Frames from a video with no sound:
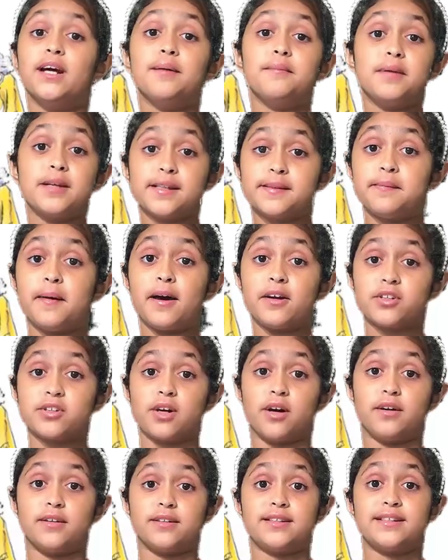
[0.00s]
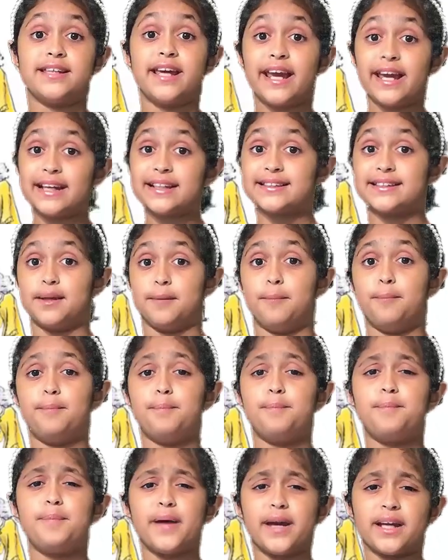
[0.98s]
Ms. Matron takes a
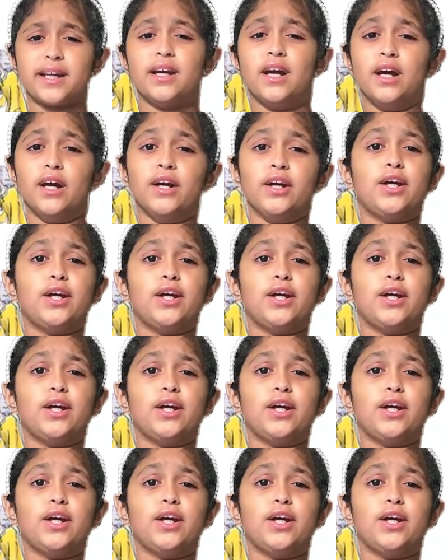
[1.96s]
big,